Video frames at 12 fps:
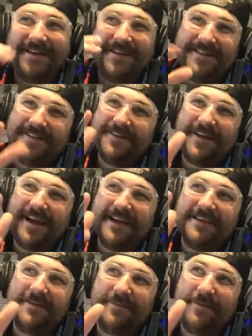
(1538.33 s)
The
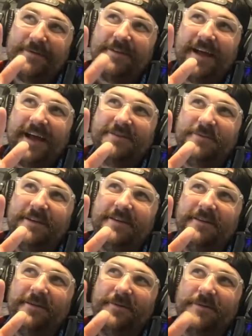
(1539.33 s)
last, maybe last week,
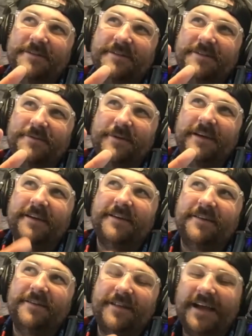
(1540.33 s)
or was it this week?
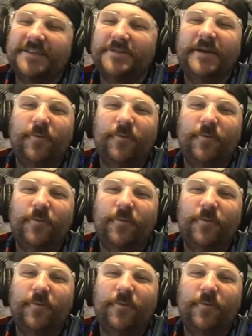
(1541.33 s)
Last week.